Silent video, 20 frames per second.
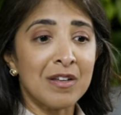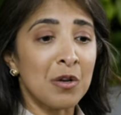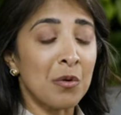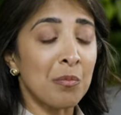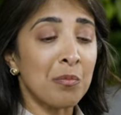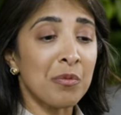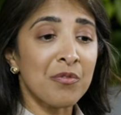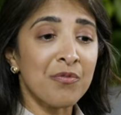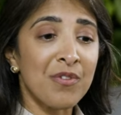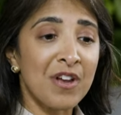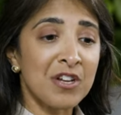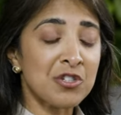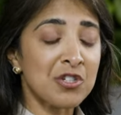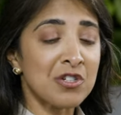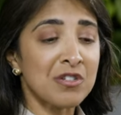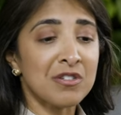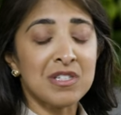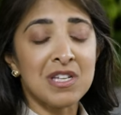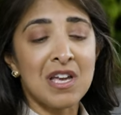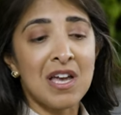you know,
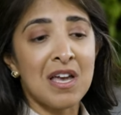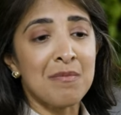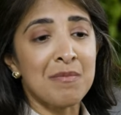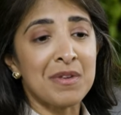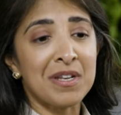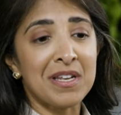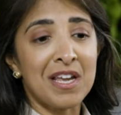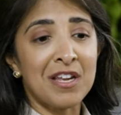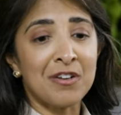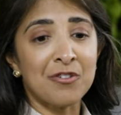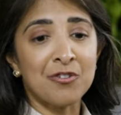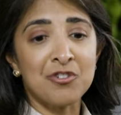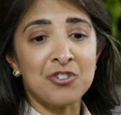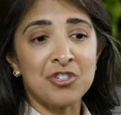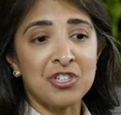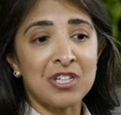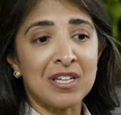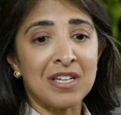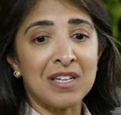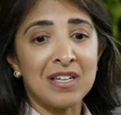professional time and
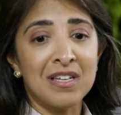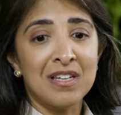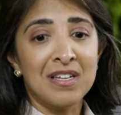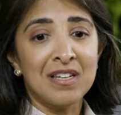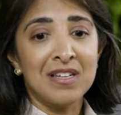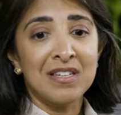energy